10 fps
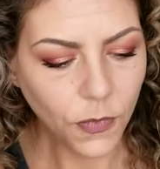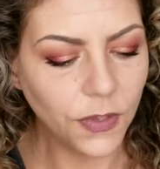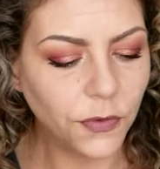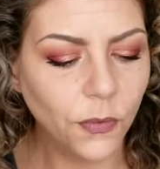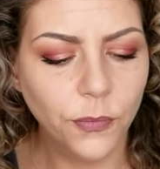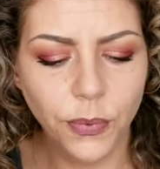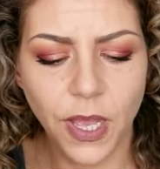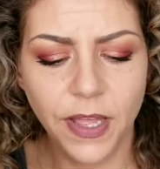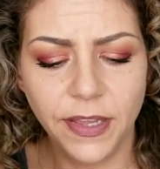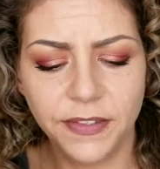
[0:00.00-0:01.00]
So
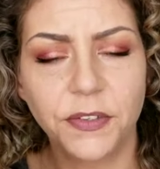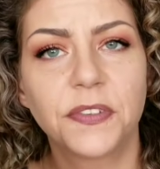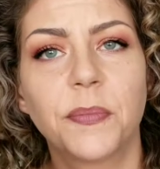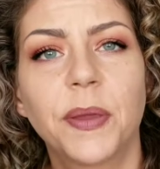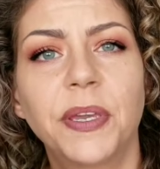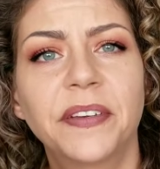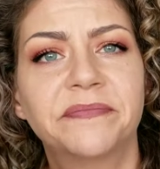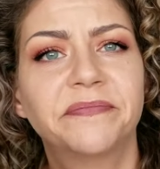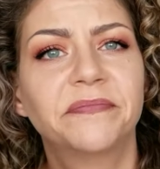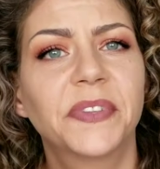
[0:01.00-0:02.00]
uh, let's use the Baby
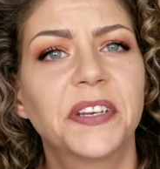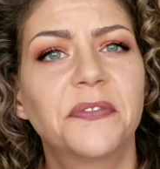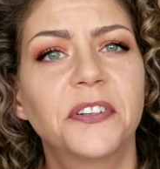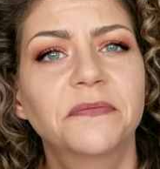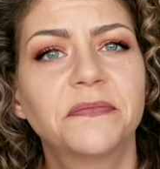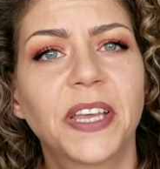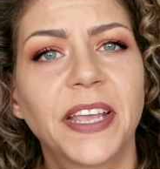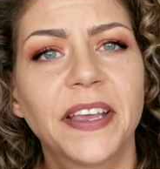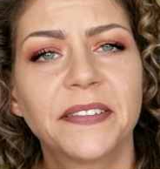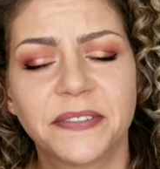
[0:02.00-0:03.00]
Blendiful, I
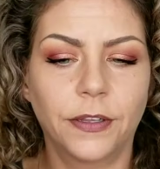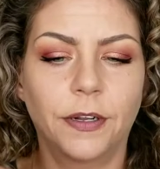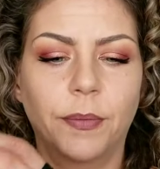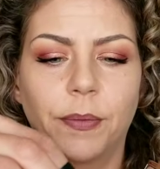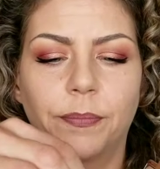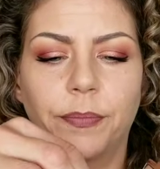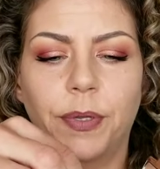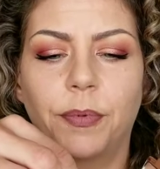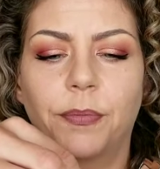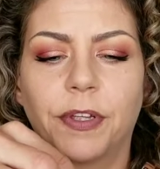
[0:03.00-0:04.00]
guess. A little
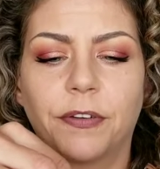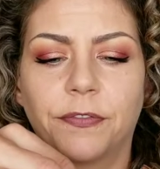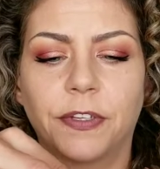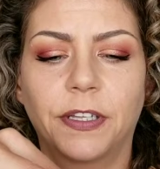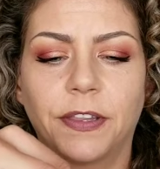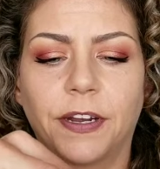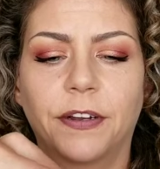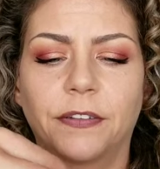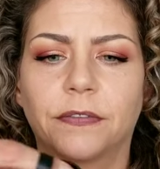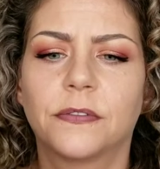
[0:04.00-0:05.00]
Baby Blendiful in there
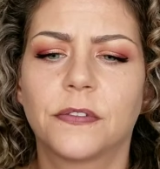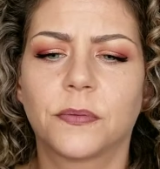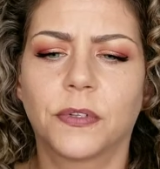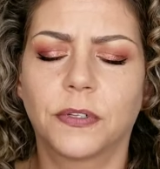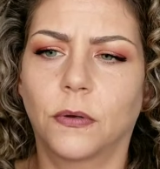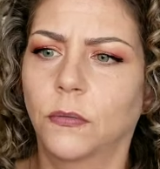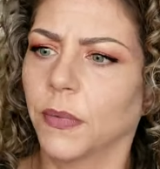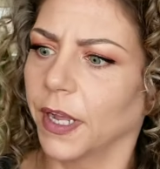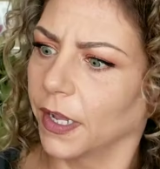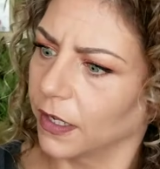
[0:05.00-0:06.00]
and swirl it. Oh
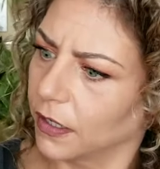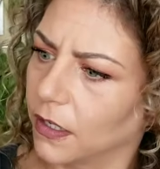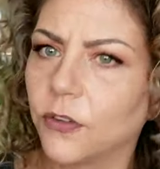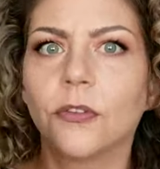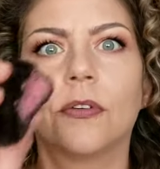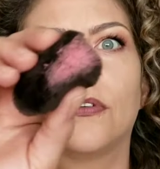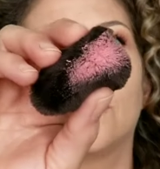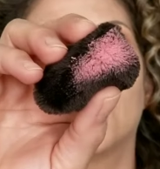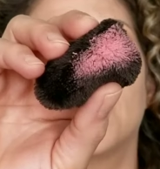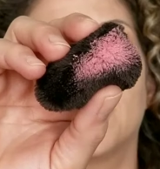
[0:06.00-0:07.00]
my
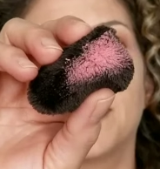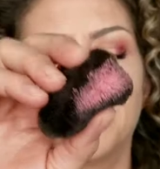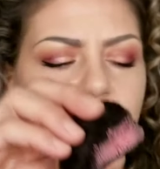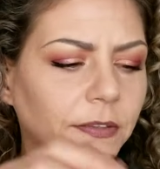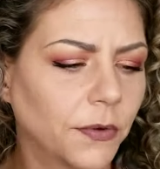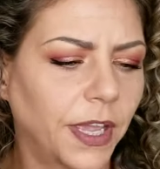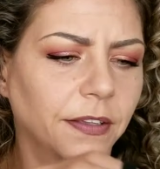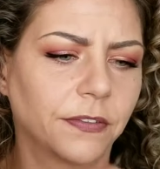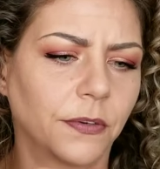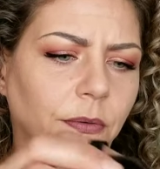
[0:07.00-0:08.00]
goodness. Okay,
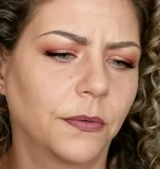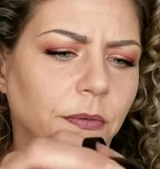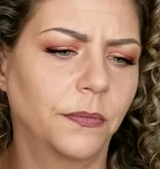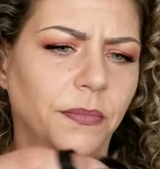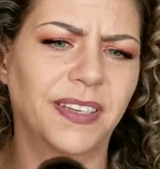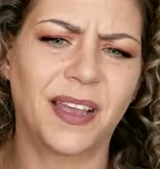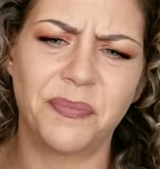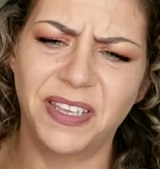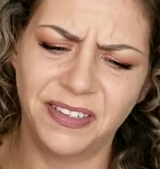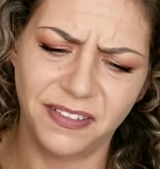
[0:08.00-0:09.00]
so tap
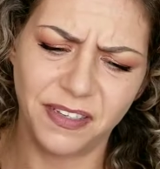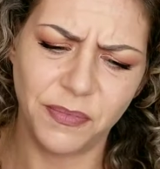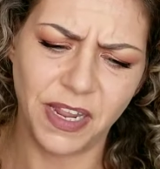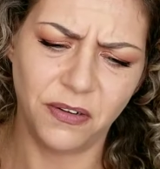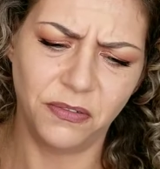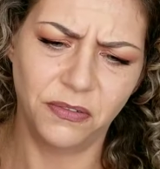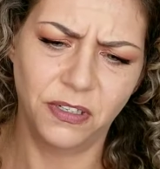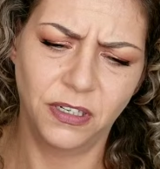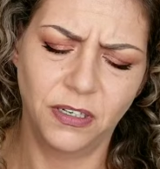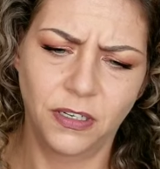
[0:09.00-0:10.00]
it somehow.
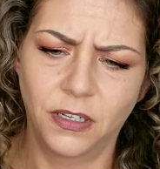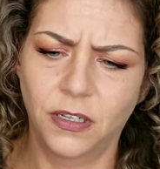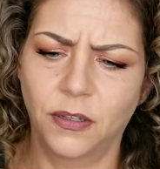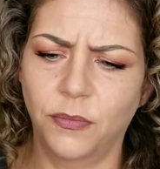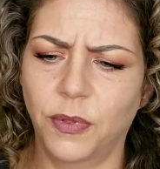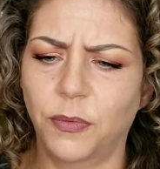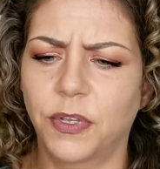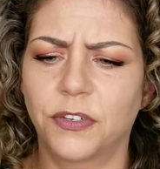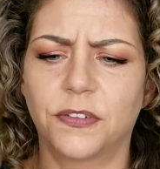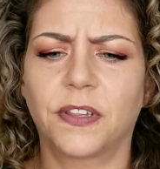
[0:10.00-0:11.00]
Maybe we
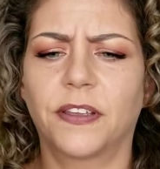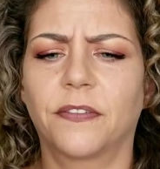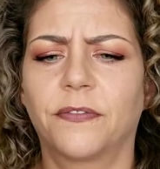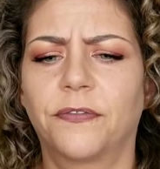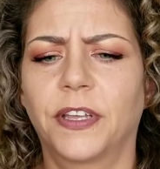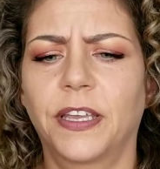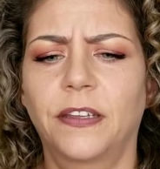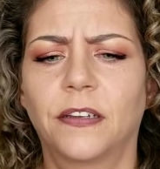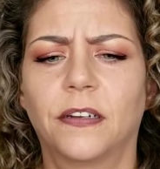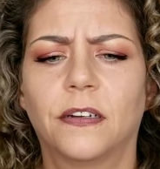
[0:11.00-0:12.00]
can just like flick it.